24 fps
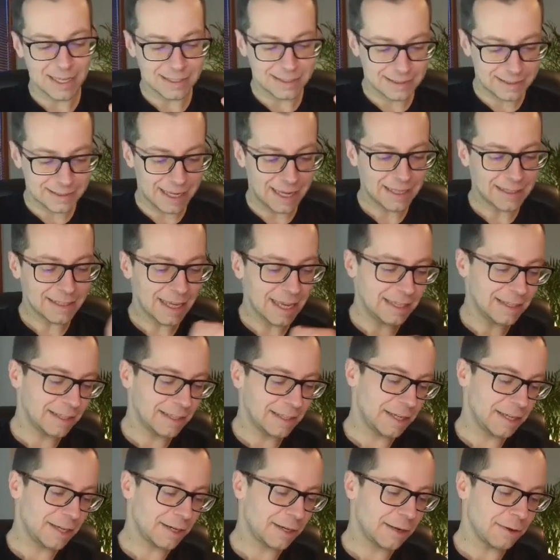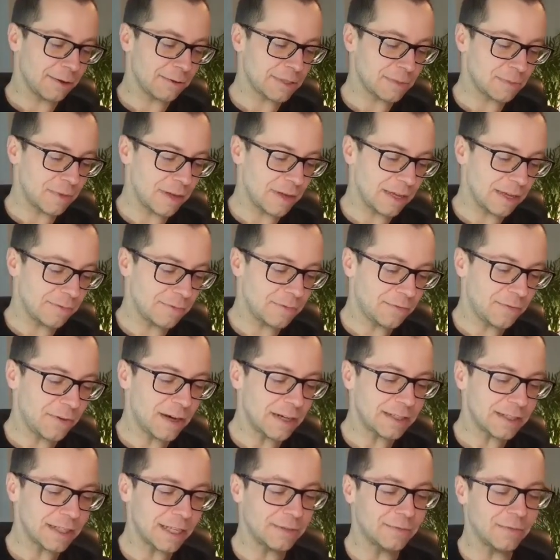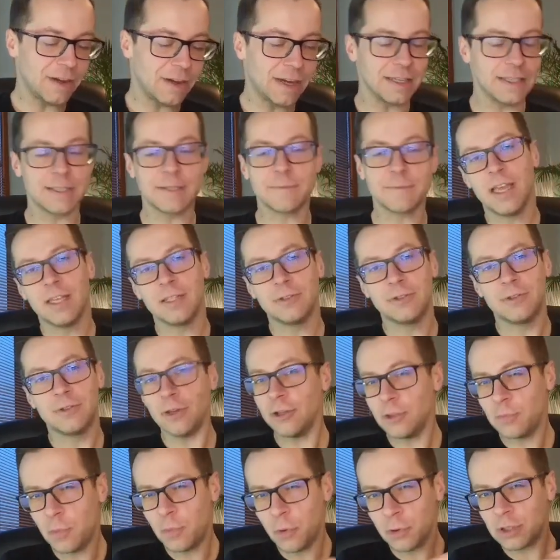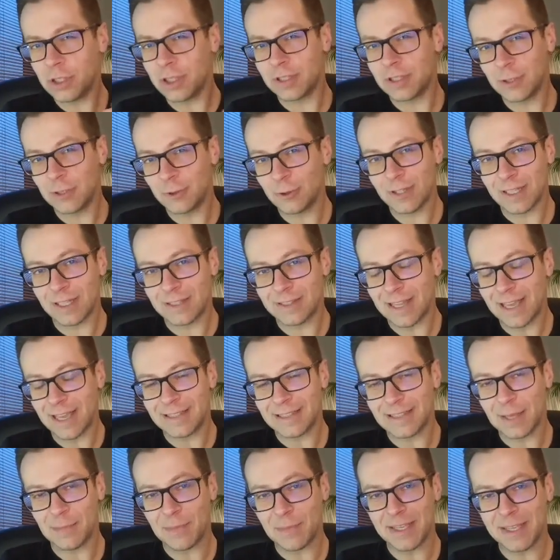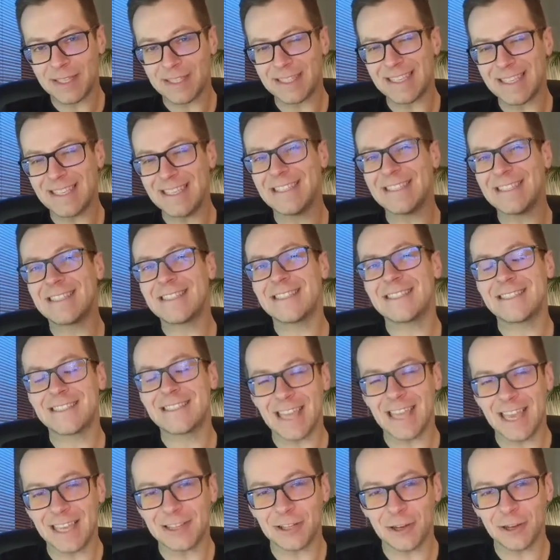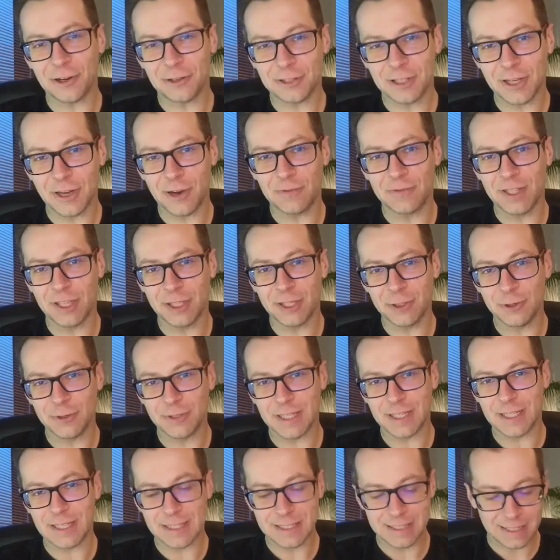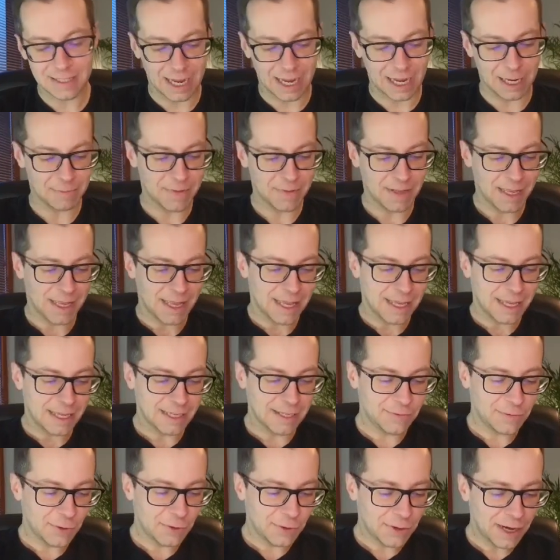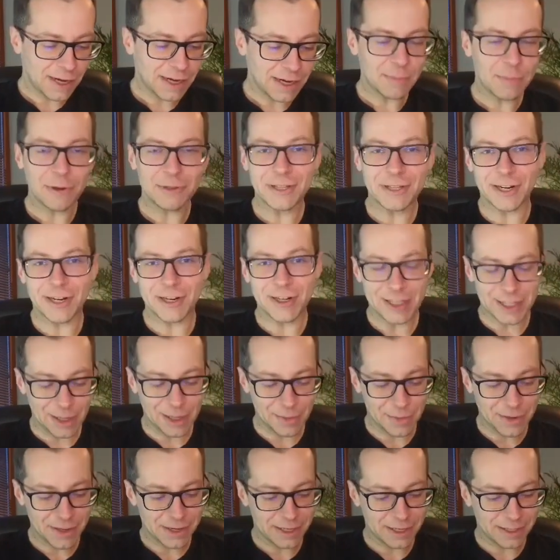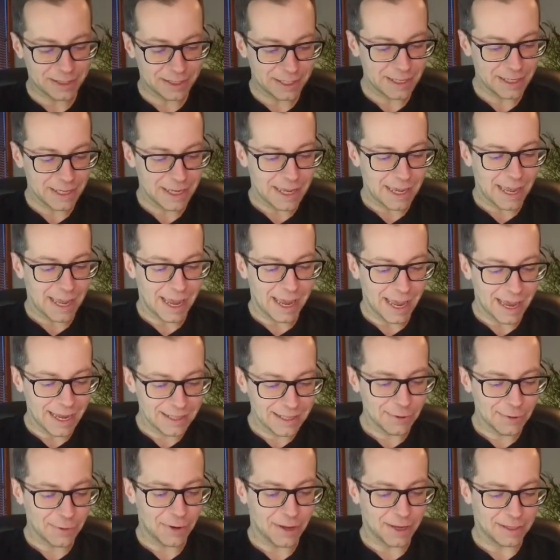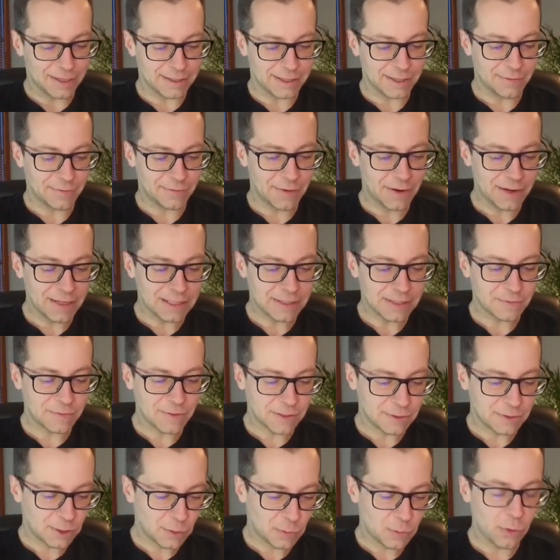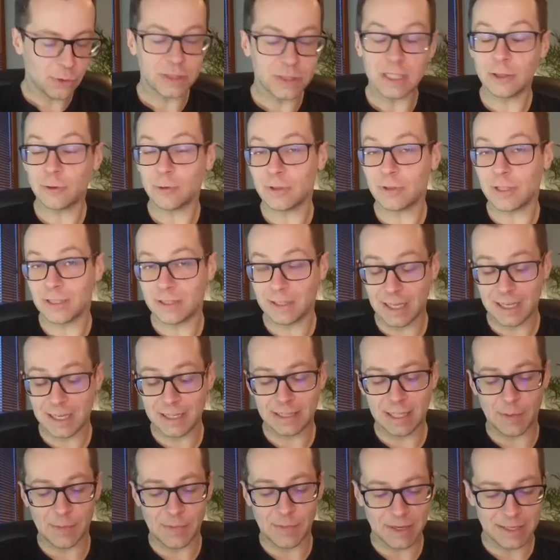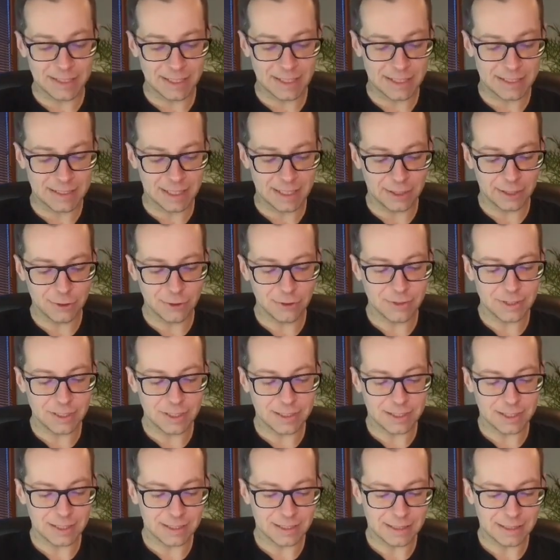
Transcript: then, and here comes my third advice, don't put it into the database instead of the, of the Unix time. If you care about the readability Anyway, the first thing to put into the database is the unit